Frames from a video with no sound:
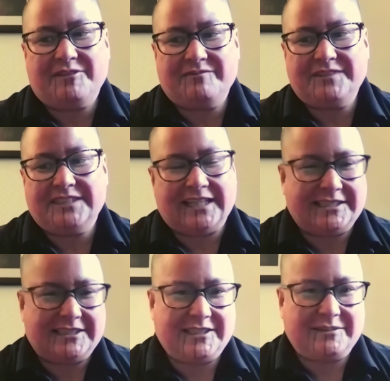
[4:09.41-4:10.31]
from
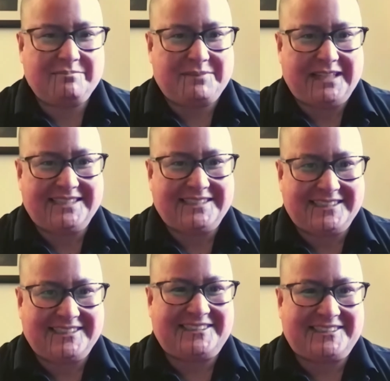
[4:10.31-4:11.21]
sketchy
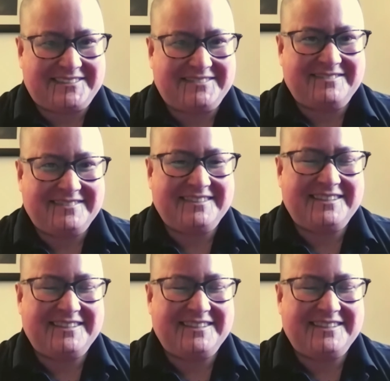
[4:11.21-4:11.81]
places and